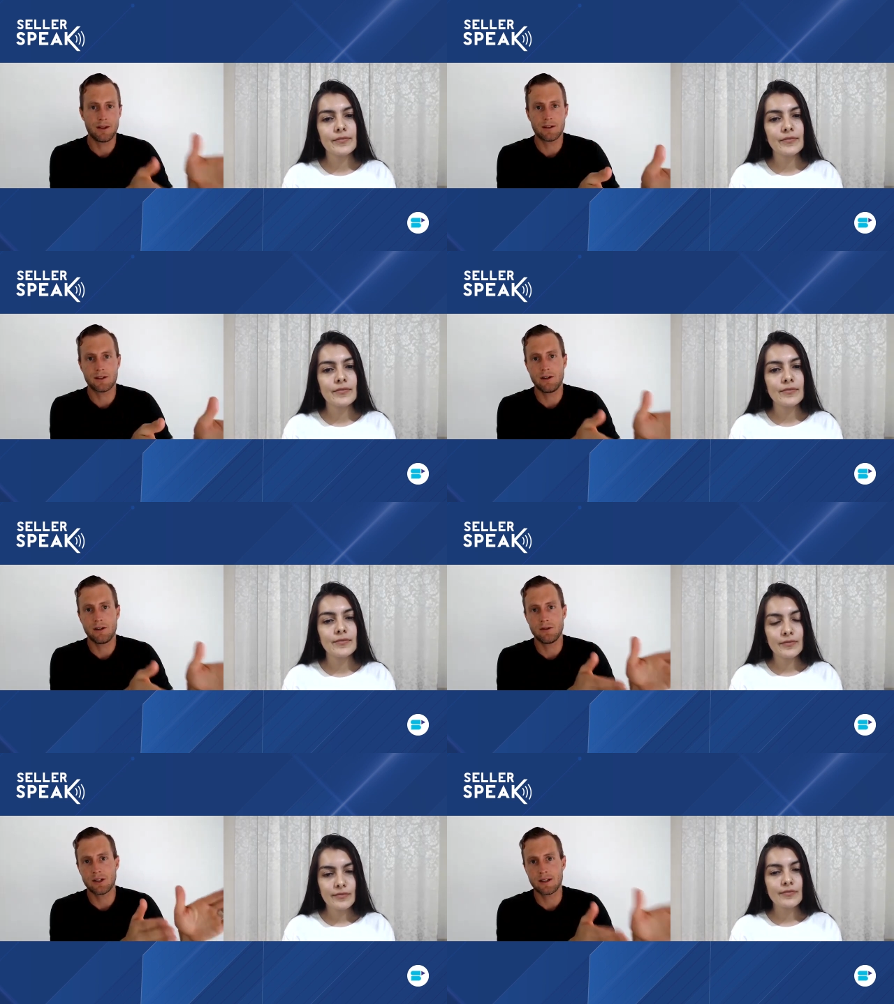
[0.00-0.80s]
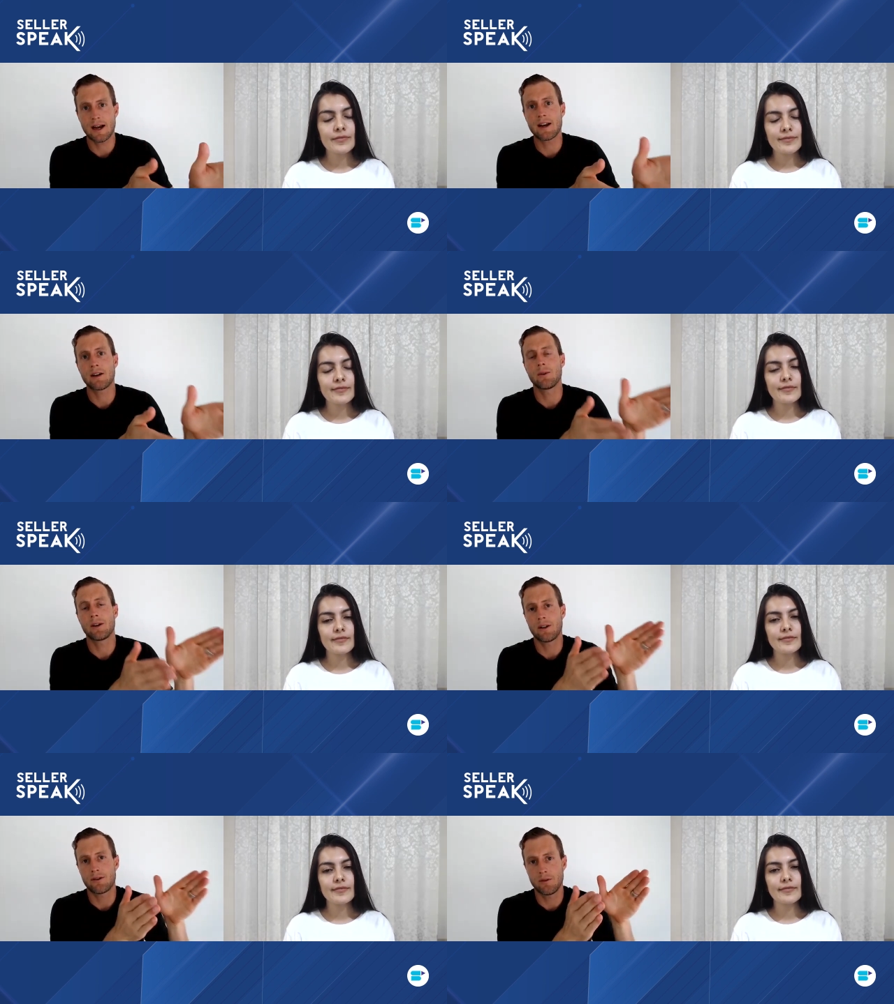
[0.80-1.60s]
Speaker 1: this SKU static. We're gonna
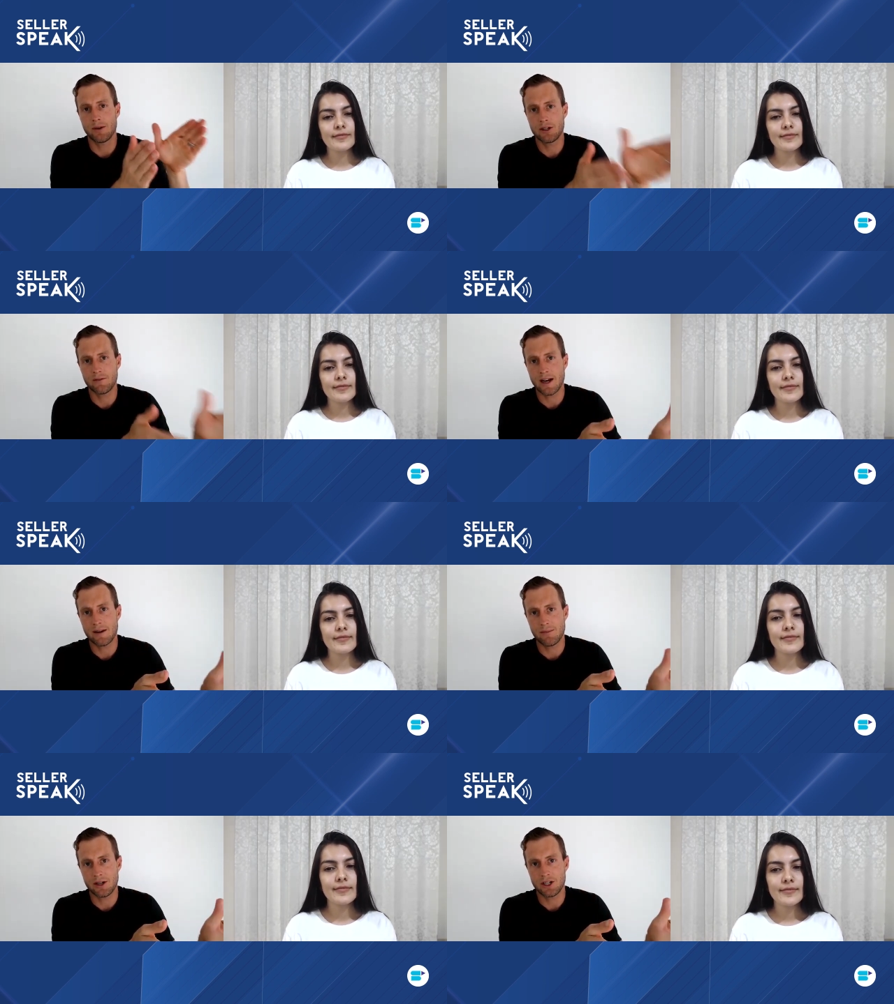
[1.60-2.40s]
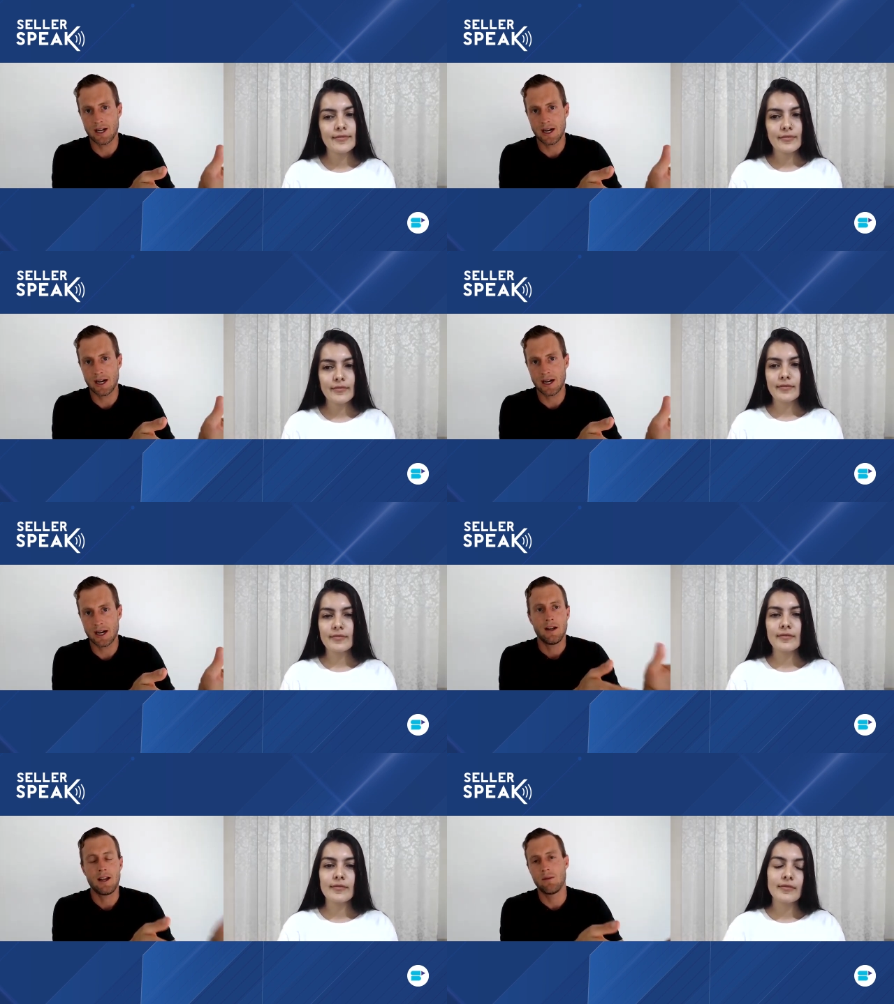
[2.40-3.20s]
throw a bunch of ad budget at it,
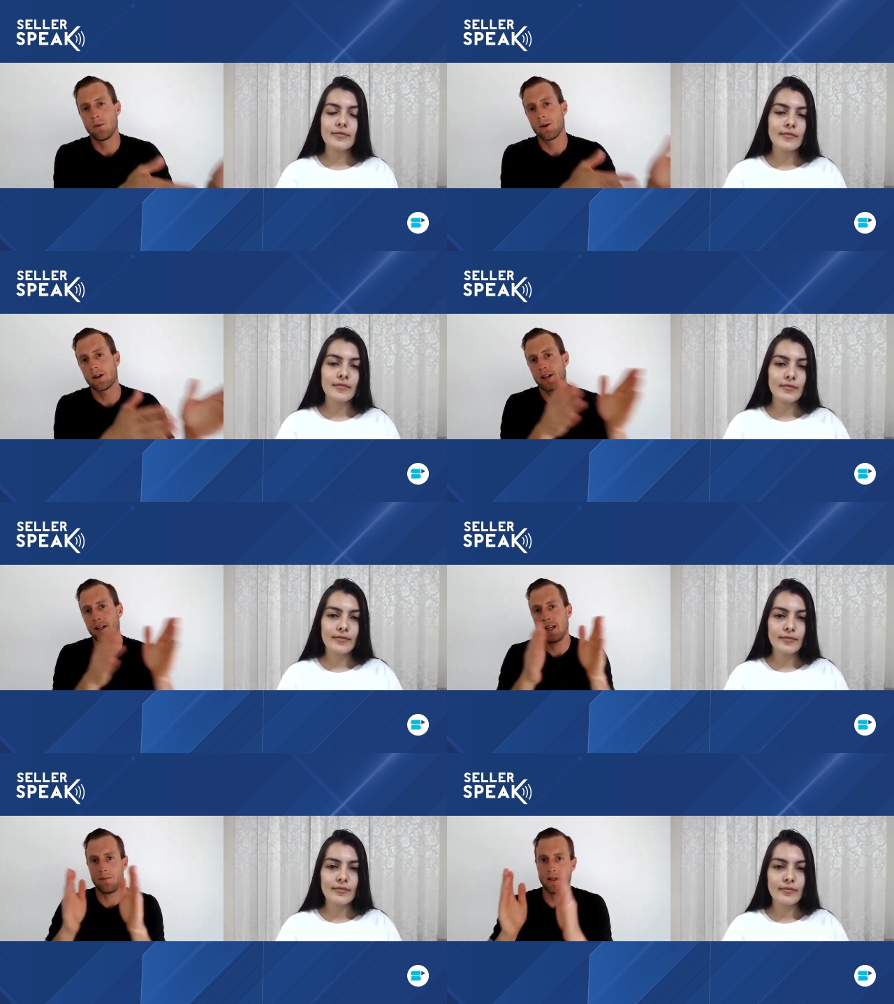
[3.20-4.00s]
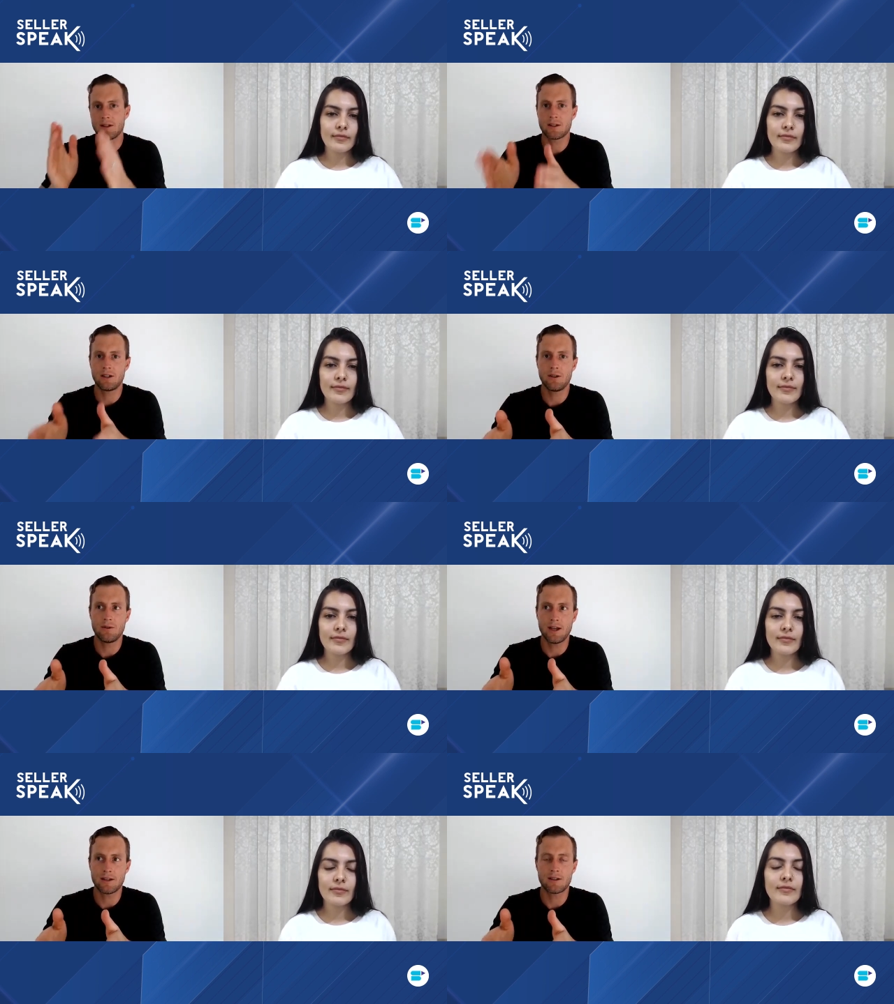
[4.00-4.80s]
and then we're gonna keep this SKU
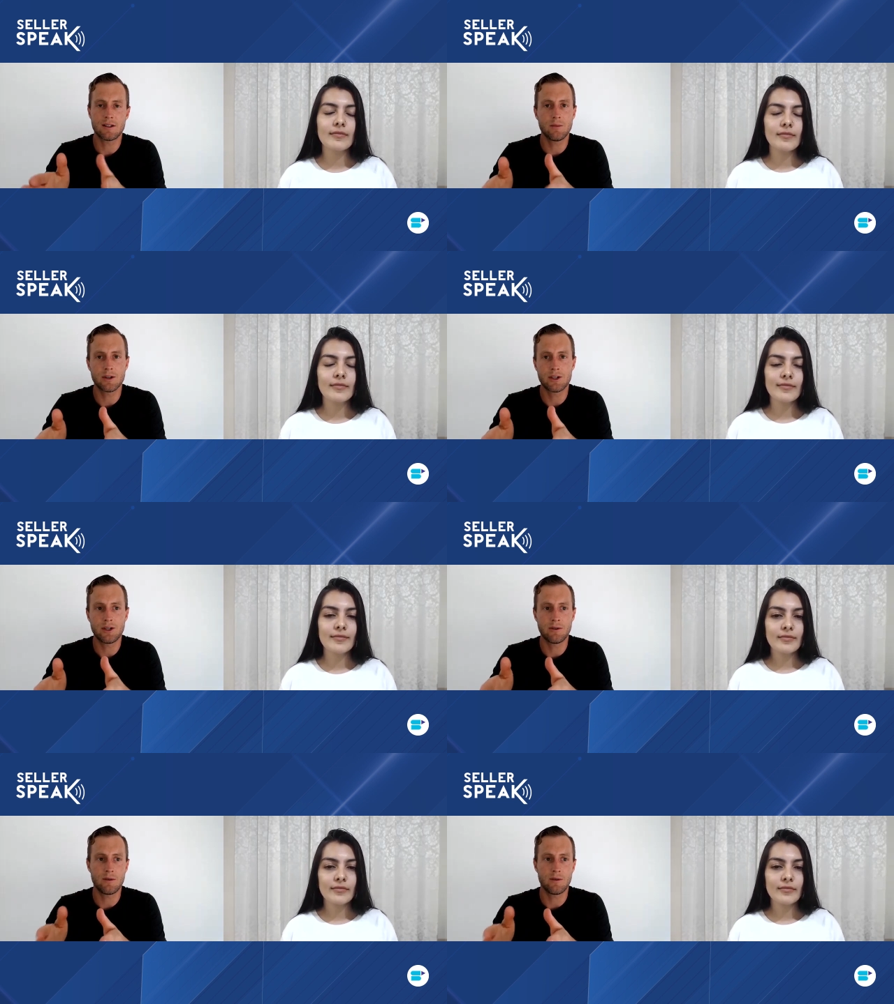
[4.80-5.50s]
that's similar to it.